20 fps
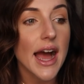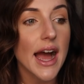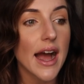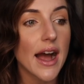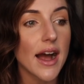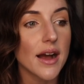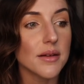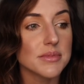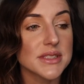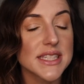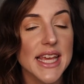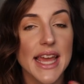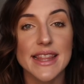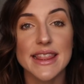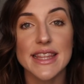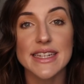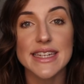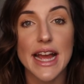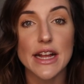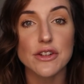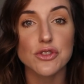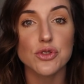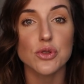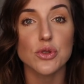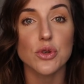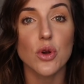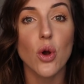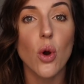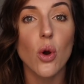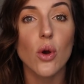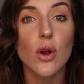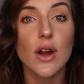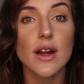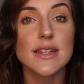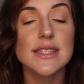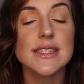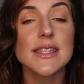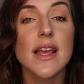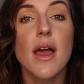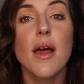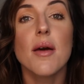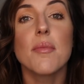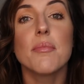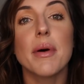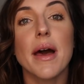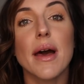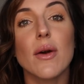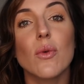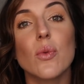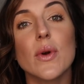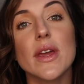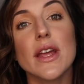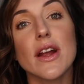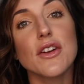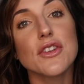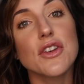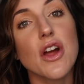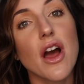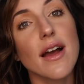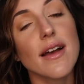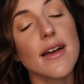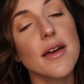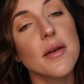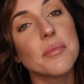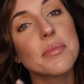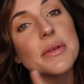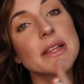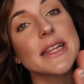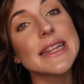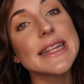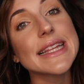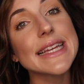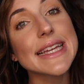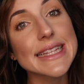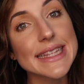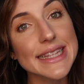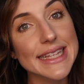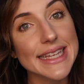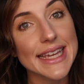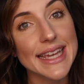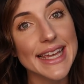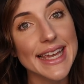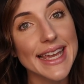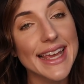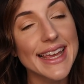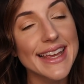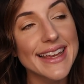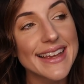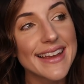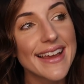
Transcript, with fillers: um, take the natural course, but we are not completely,